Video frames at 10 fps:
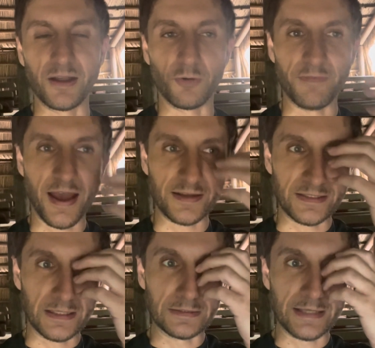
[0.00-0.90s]
or
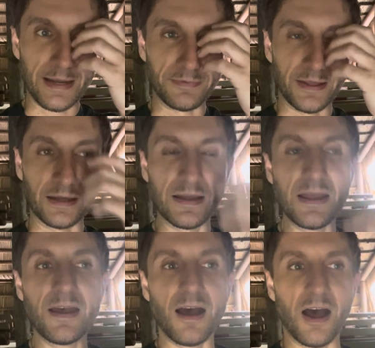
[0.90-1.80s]
vaccine type thing.
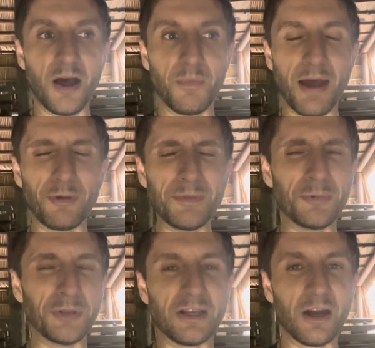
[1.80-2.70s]
Um, I want to be
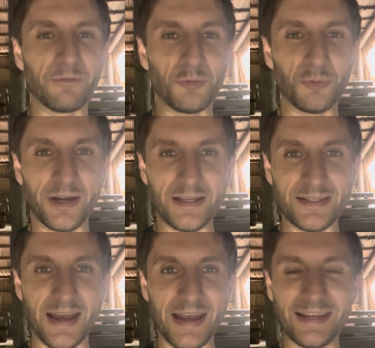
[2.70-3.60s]
really careful with what I
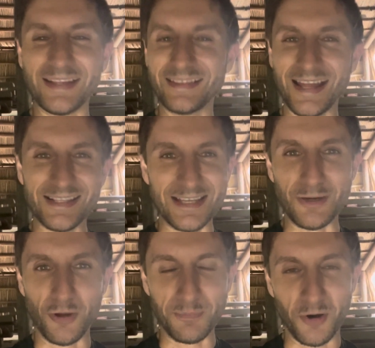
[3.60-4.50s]
say. That's the
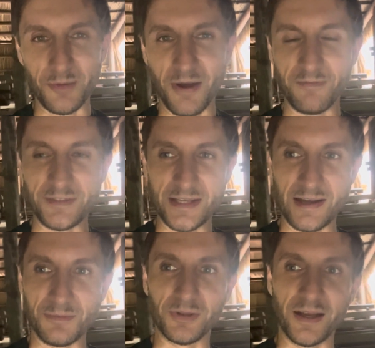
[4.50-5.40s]
annoying part about FDA
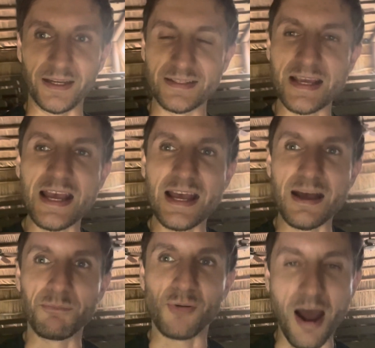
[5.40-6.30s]
compliance.
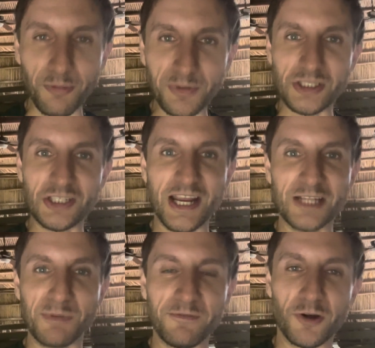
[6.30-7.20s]
Probably should
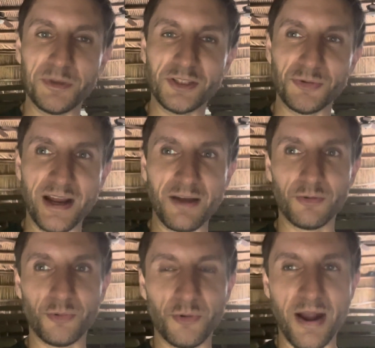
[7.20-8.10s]
change my verbiage around,
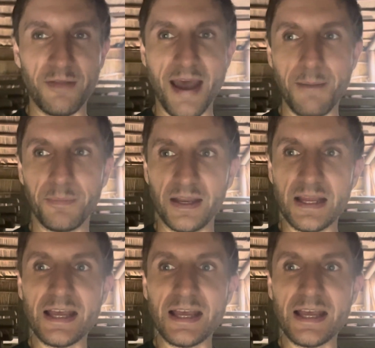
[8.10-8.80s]
around that, but